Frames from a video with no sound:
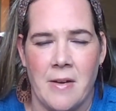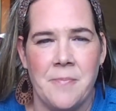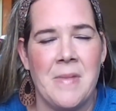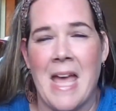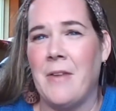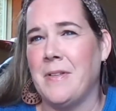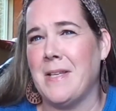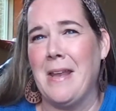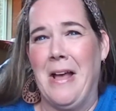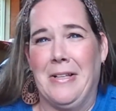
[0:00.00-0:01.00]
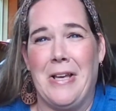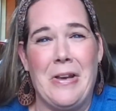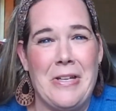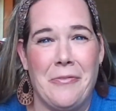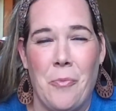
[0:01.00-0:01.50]
And if it's on a ton of
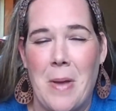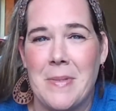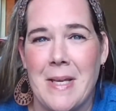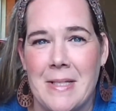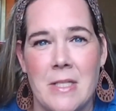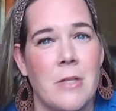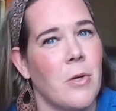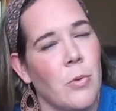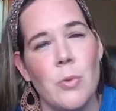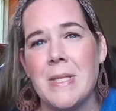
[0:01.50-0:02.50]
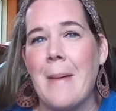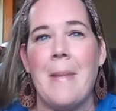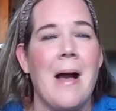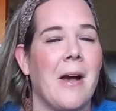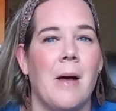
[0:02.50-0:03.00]
different websites, don't use that mockup.